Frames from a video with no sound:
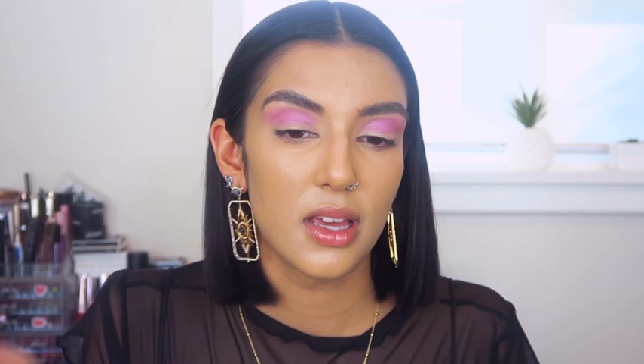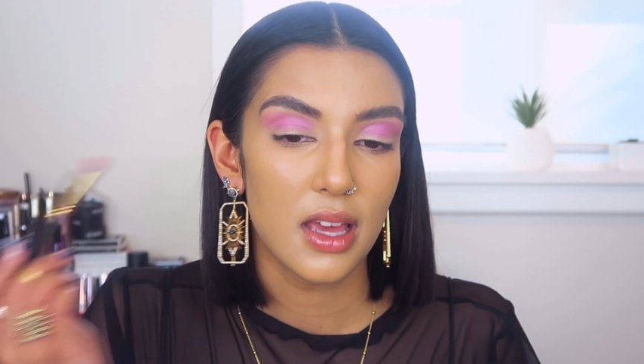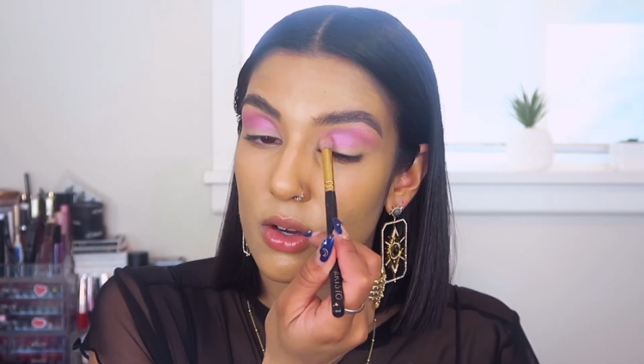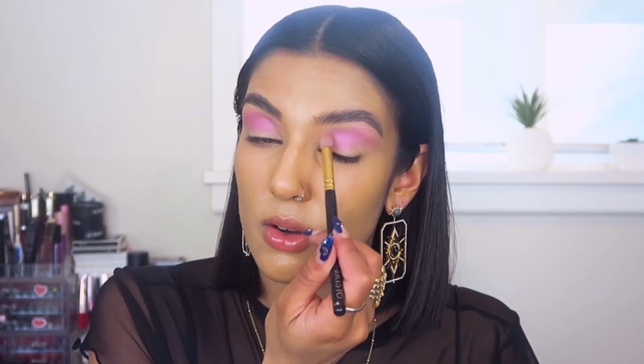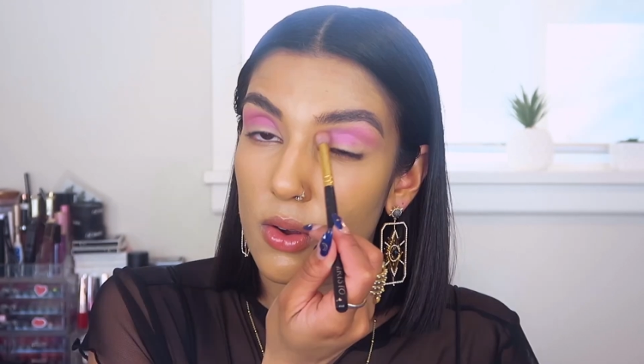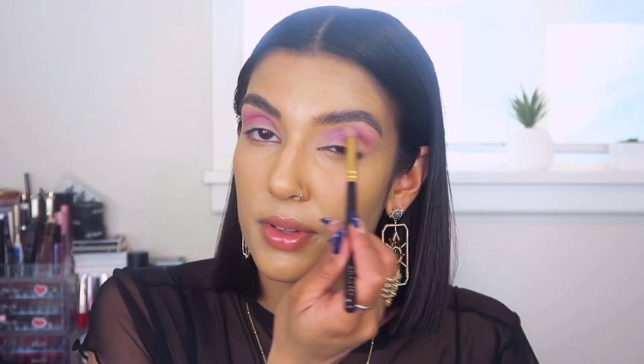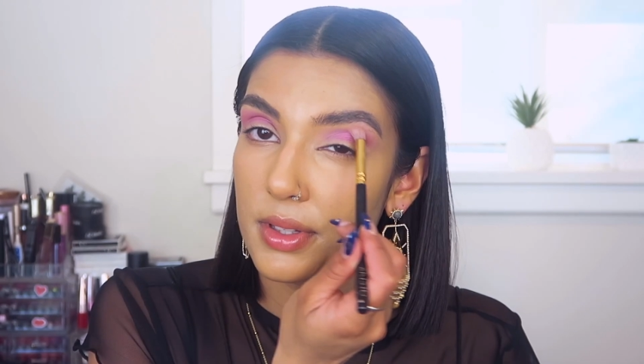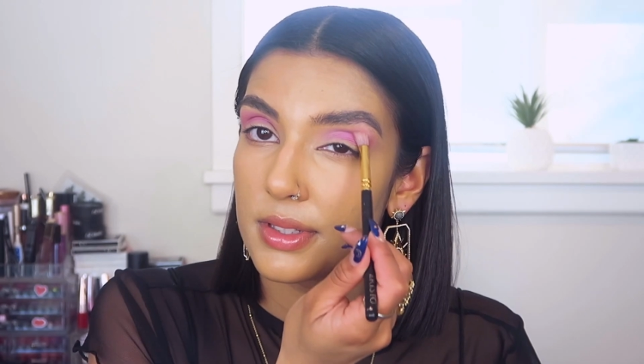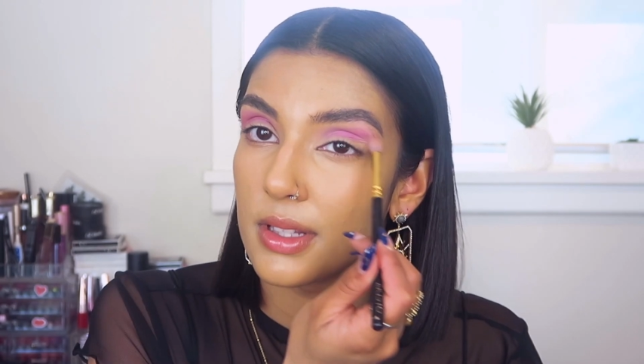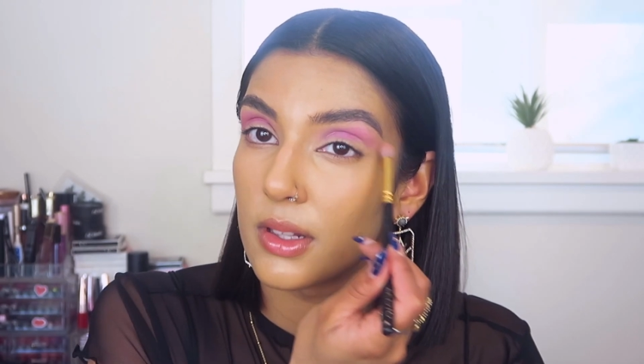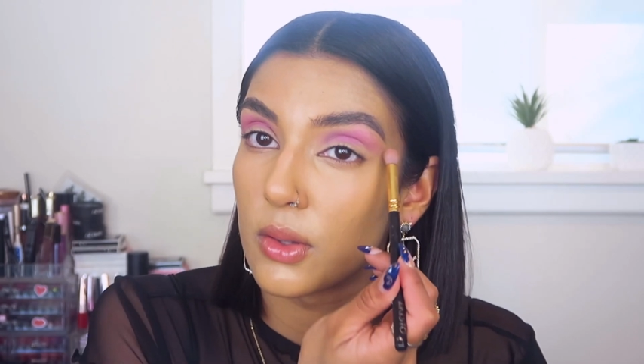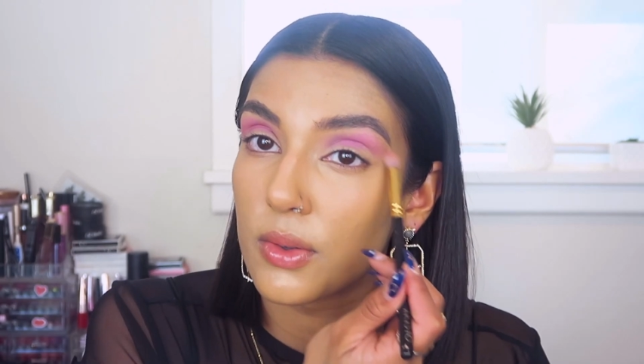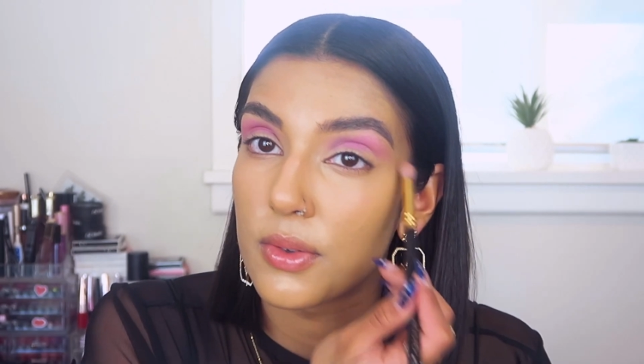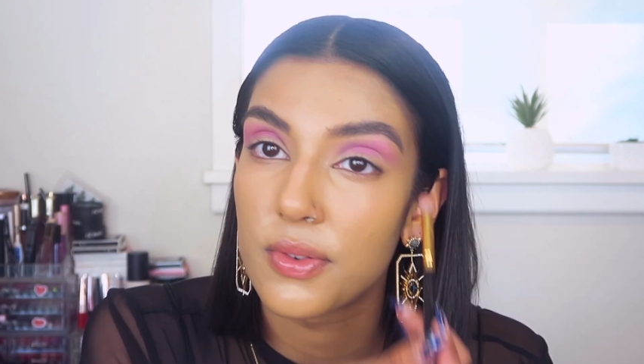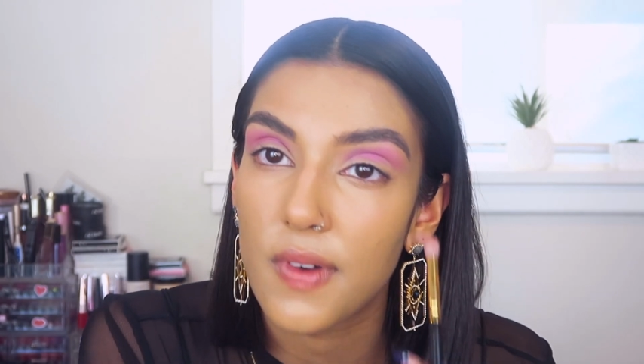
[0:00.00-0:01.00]
Not only does it
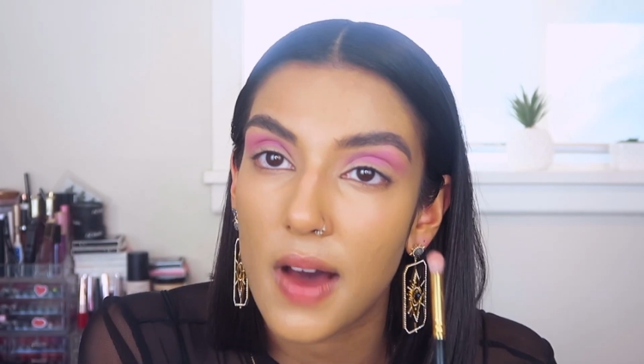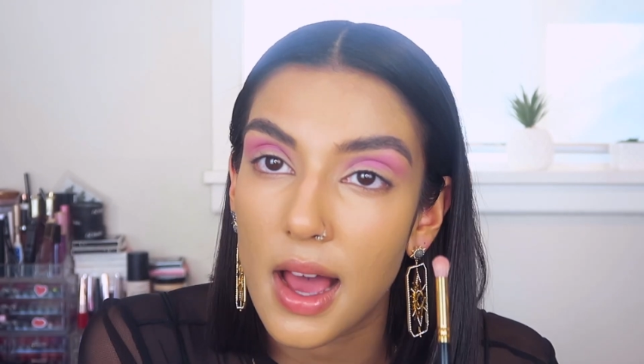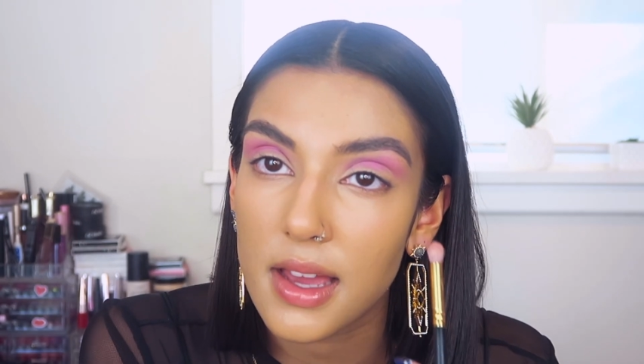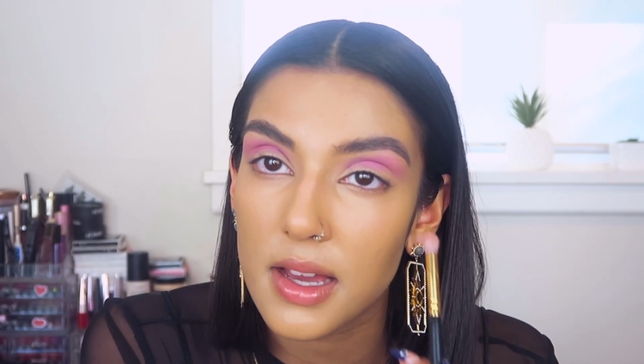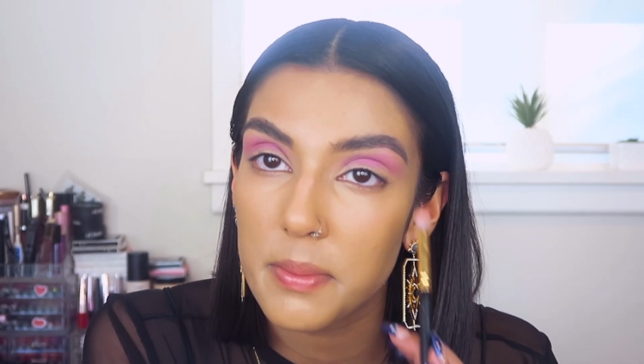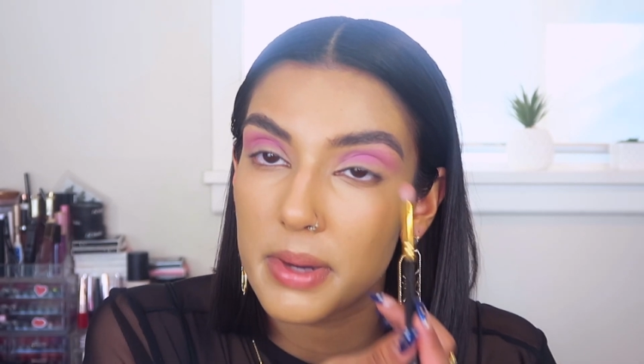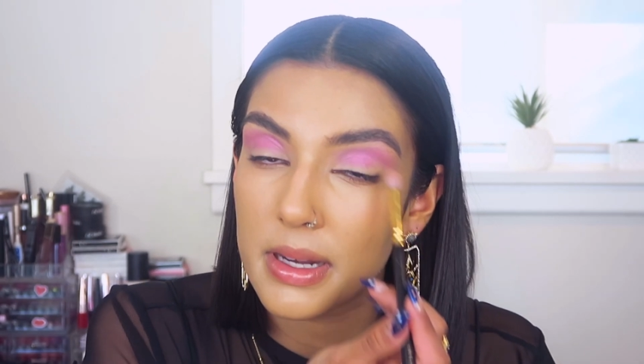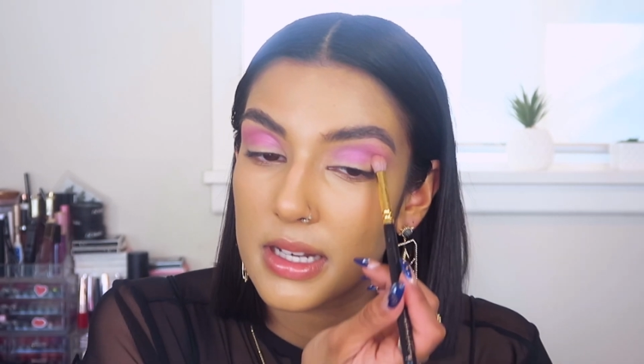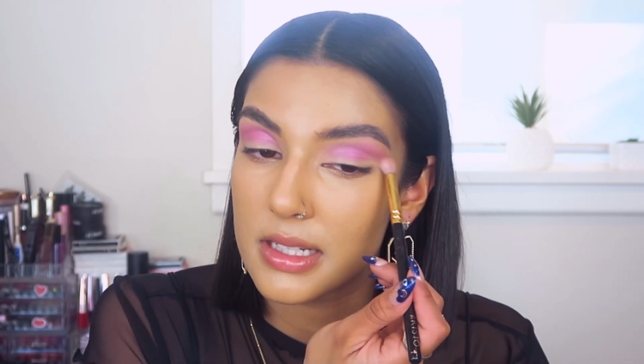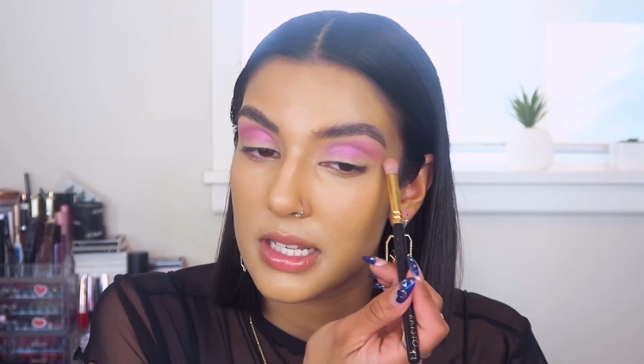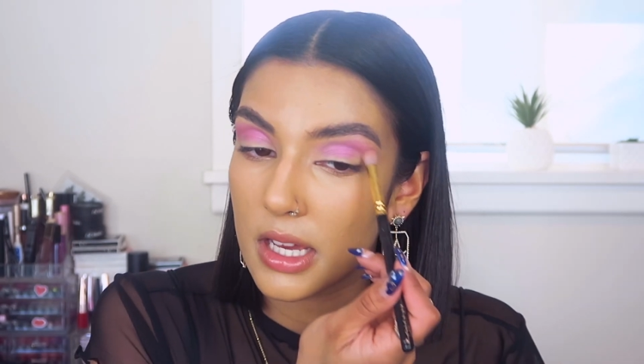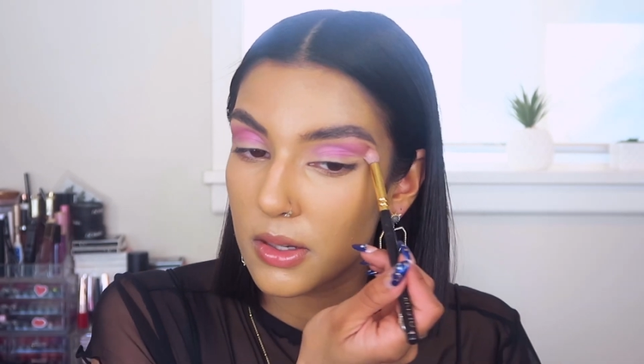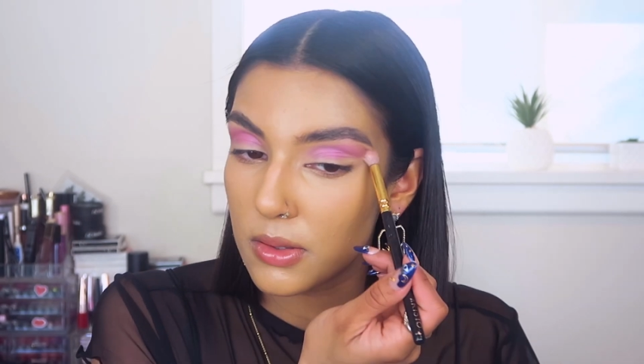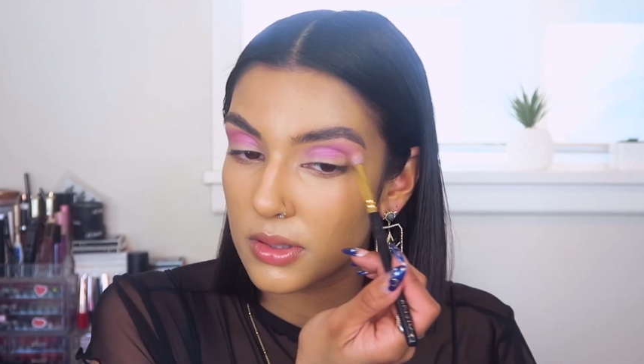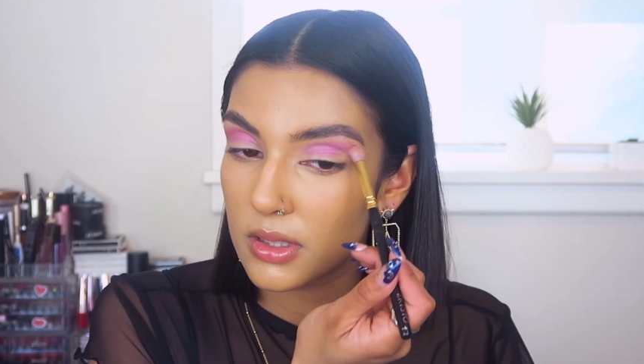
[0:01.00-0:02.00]
look fire, but it
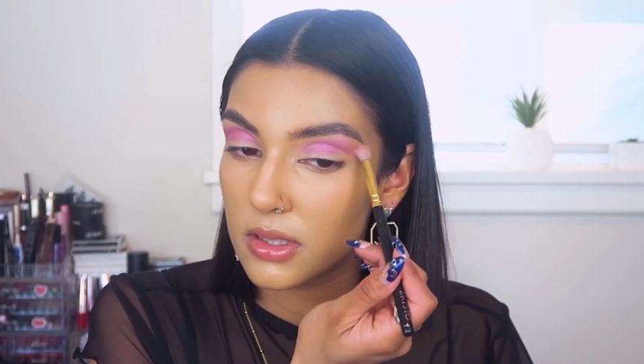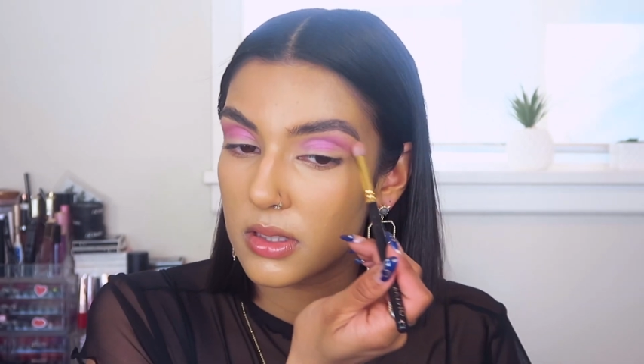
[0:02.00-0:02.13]
tells a